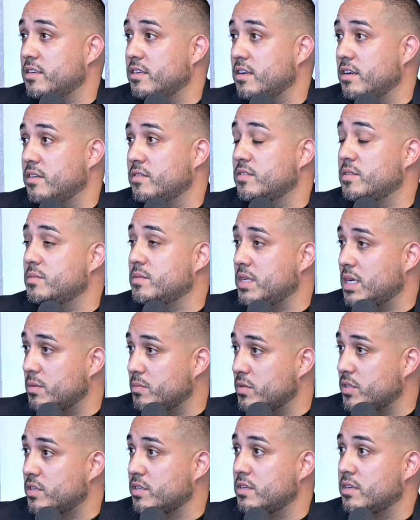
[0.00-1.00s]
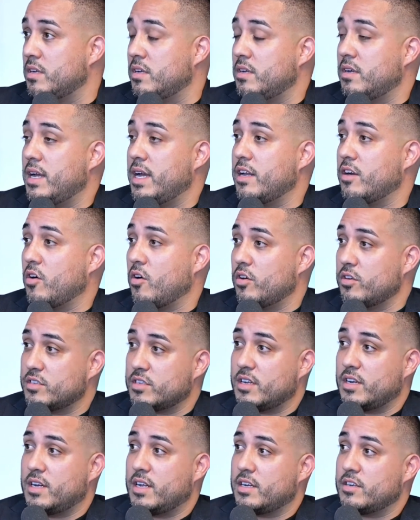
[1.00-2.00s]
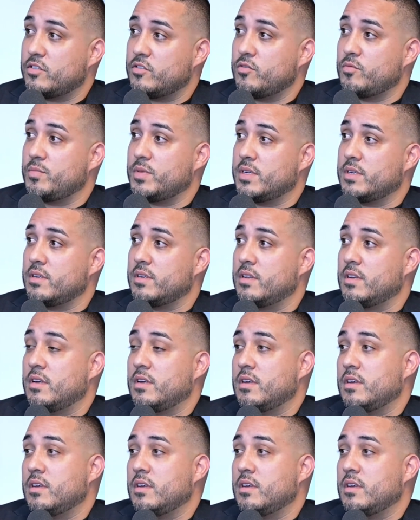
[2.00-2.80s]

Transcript: of September at Arts Connect, who've been